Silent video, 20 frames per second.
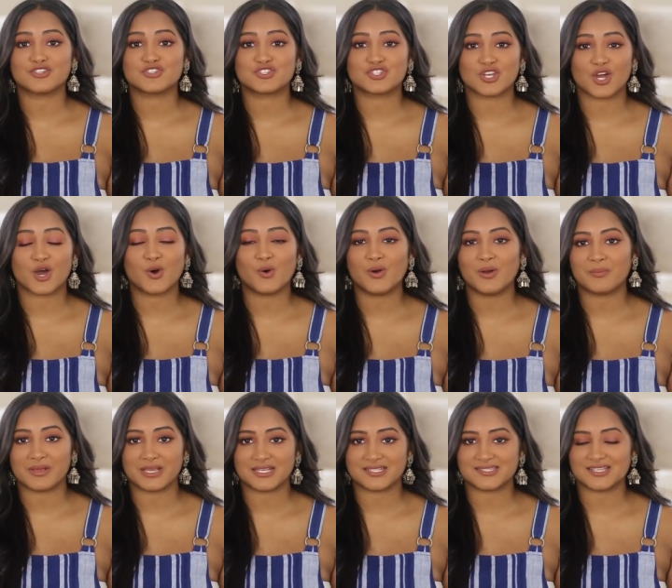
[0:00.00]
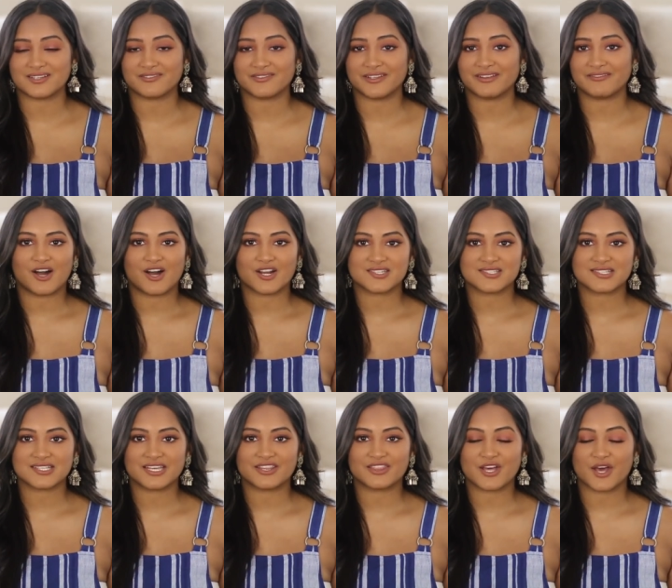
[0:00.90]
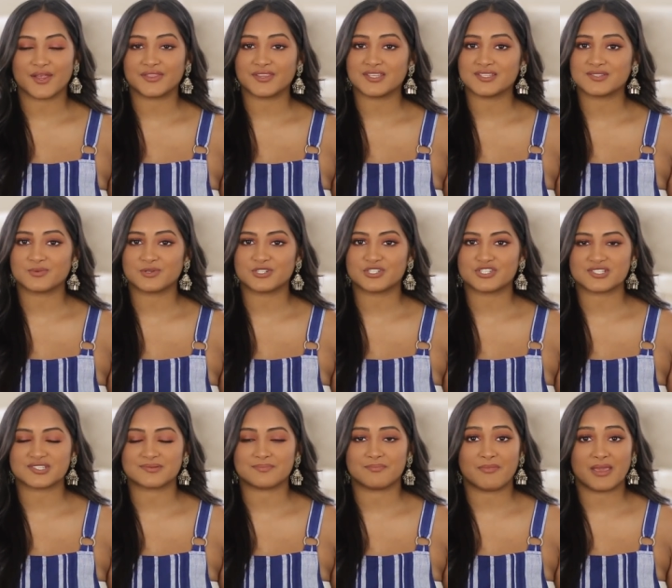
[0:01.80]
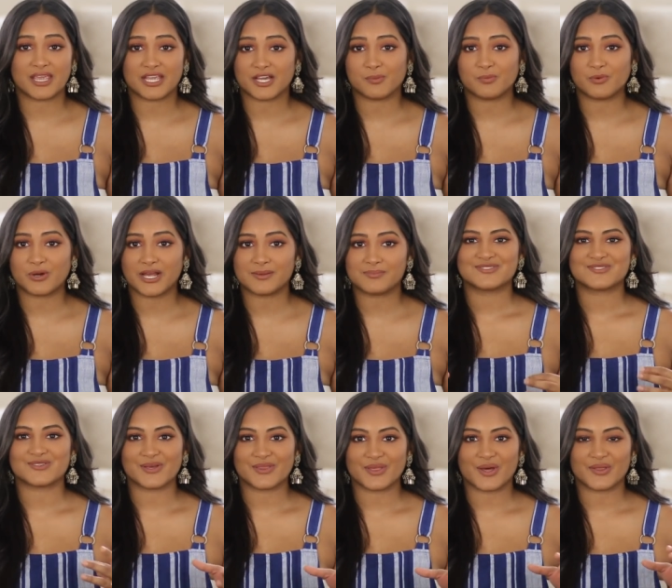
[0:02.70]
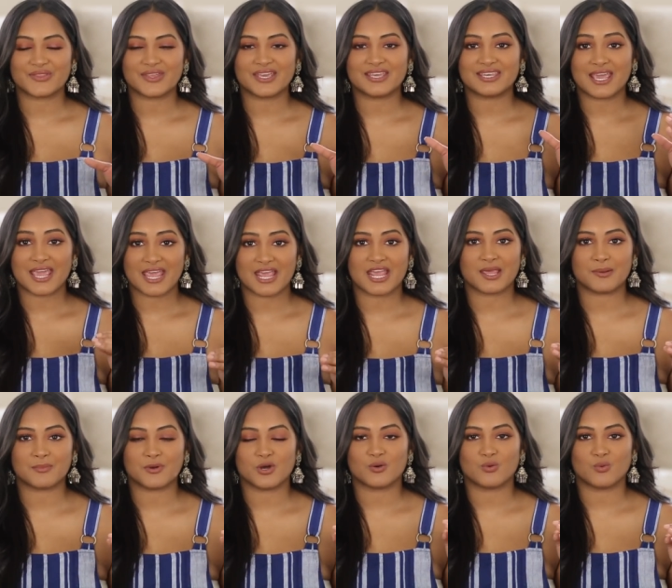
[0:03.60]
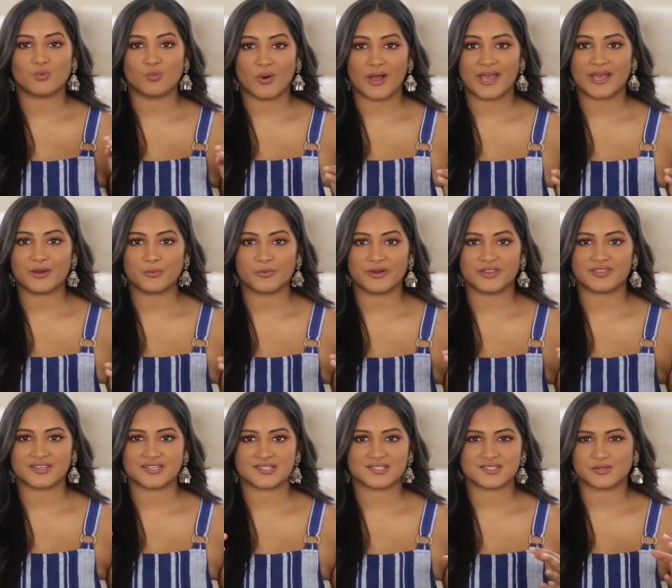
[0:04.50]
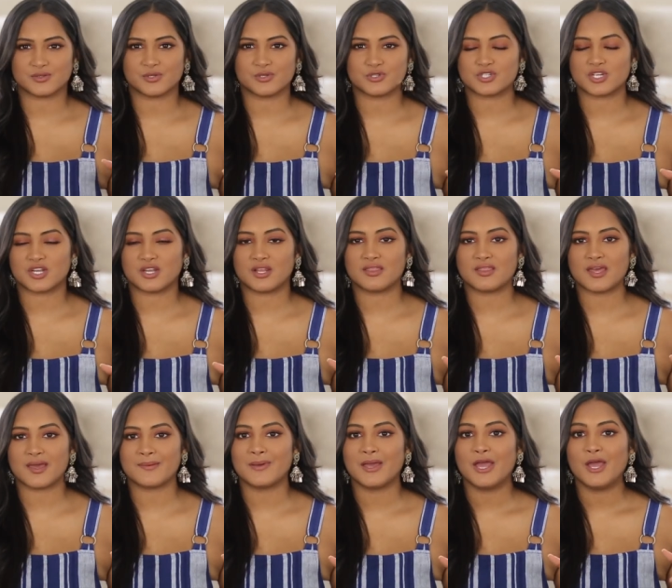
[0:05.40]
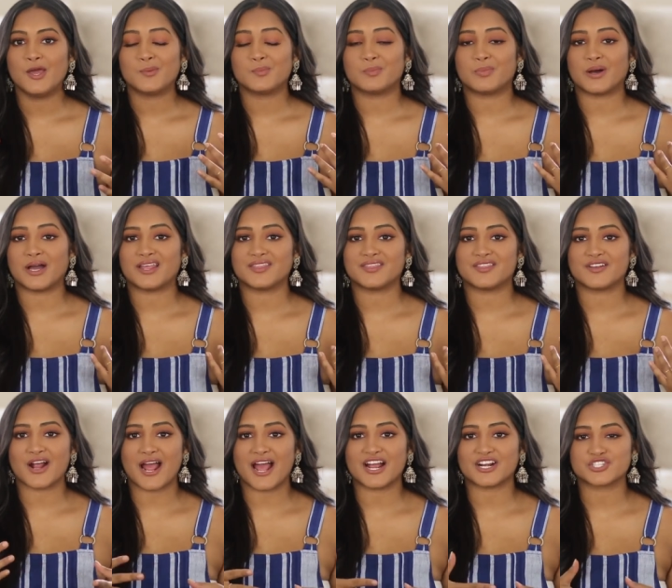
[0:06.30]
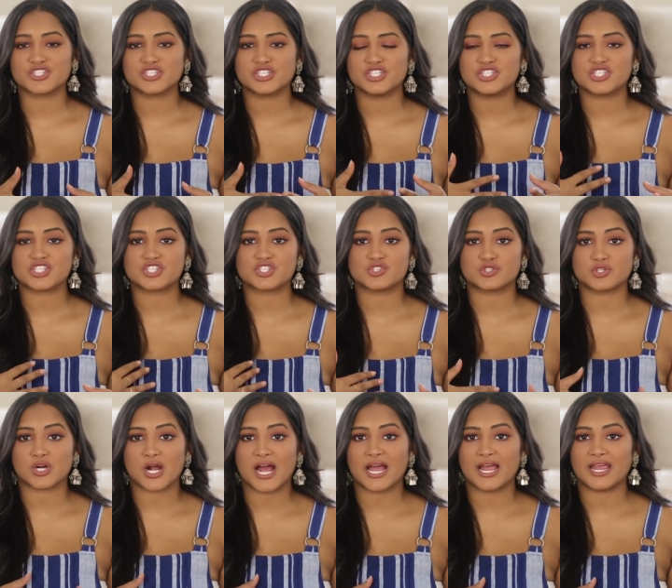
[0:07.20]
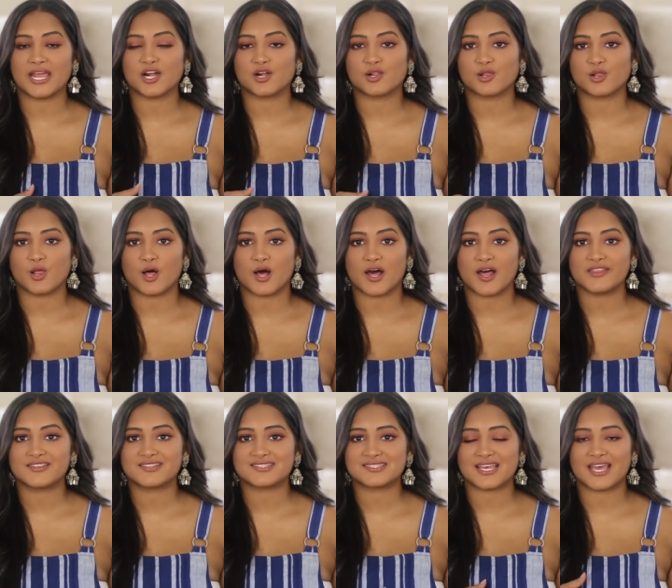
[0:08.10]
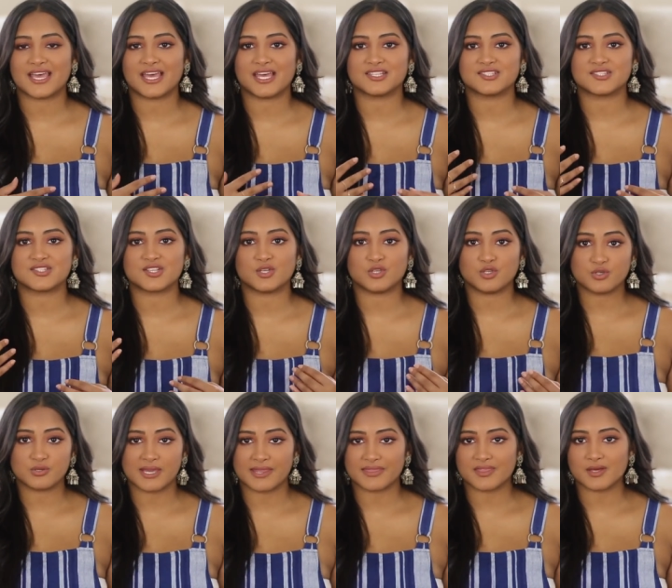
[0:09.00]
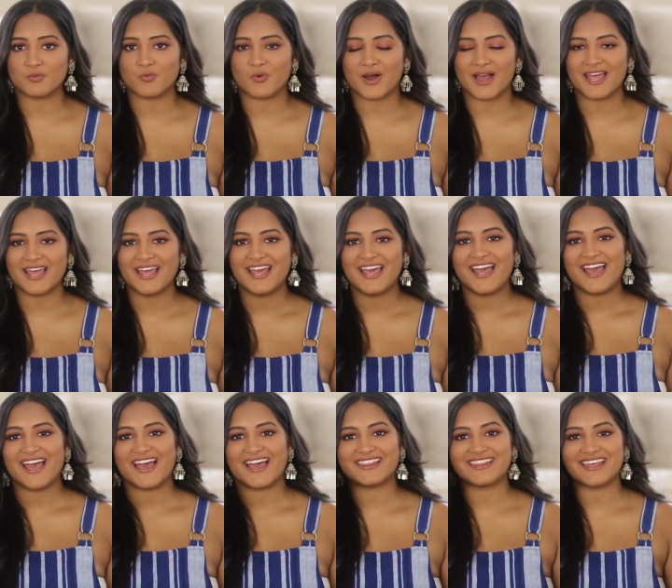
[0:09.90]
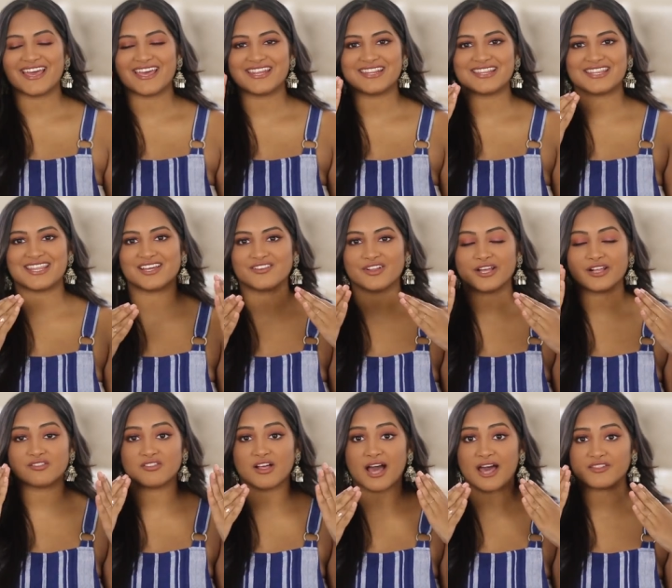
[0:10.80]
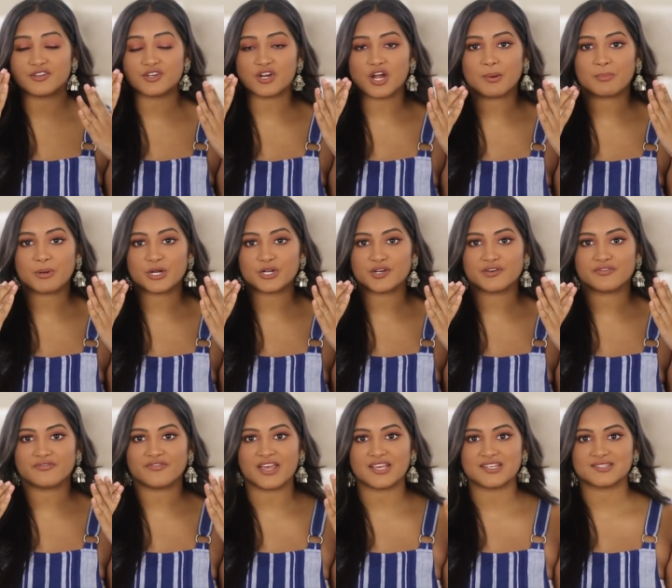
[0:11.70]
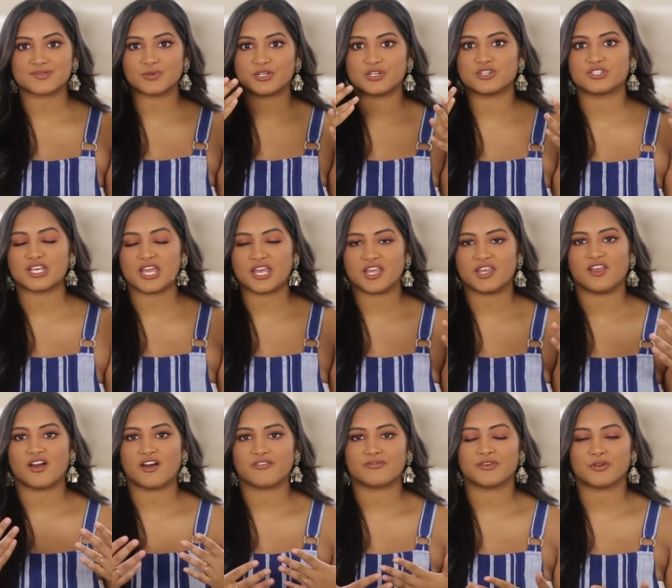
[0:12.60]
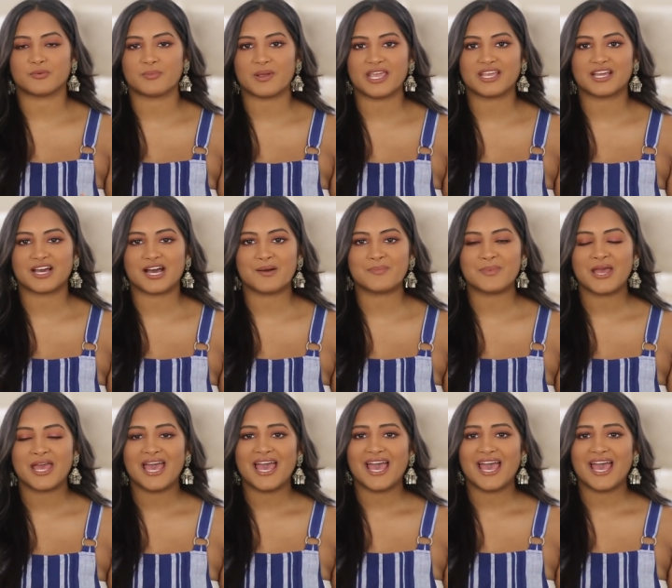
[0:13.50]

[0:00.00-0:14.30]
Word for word: so amazingly. Honestly, I thought these were just makeup wipes, so I thought they came wet with like solution in them, but they're actually just dry cloths, and so you get them wet and then they like lather up on your face when you're taking off your makeup.